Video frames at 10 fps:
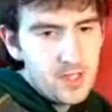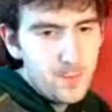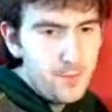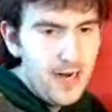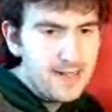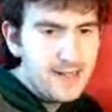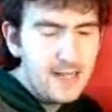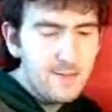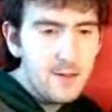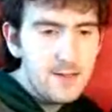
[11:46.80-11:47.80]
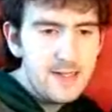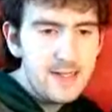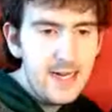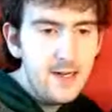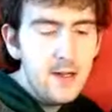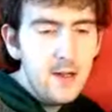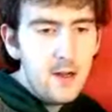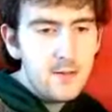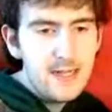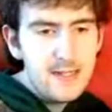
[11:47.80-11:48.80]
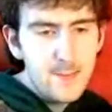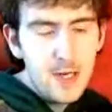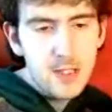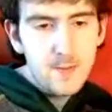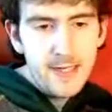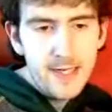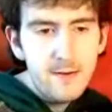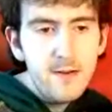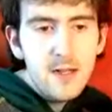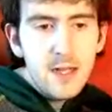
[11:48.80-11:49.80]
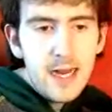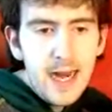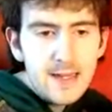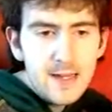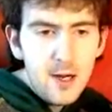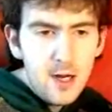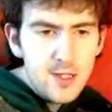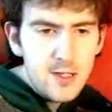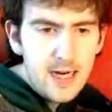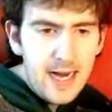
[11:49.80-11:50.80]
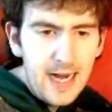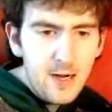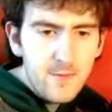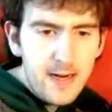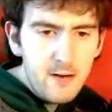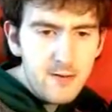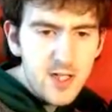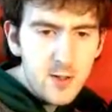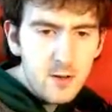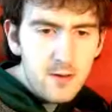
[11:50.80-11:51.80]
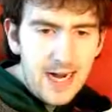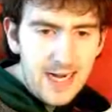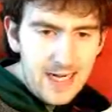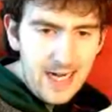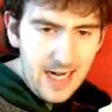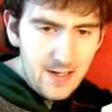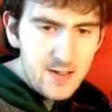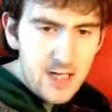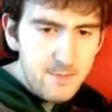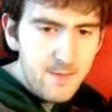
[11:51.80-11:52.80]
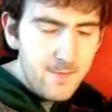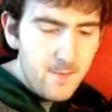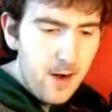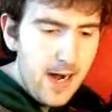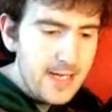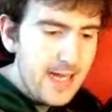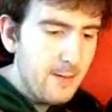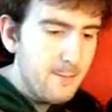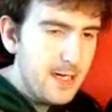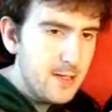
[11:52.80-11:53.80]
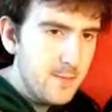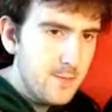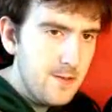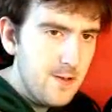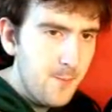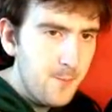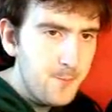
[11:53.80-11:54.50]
The priciest one on this part of the menu. It's an entrecote grilled to your liking, served with fries and vegetables.